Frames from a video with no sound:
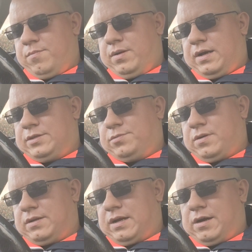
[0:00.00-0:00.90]

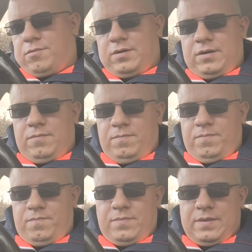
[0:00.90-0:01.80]
+1 hour.
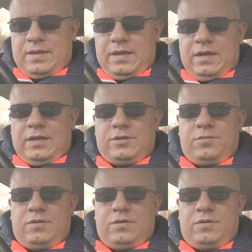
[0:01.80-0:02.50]
So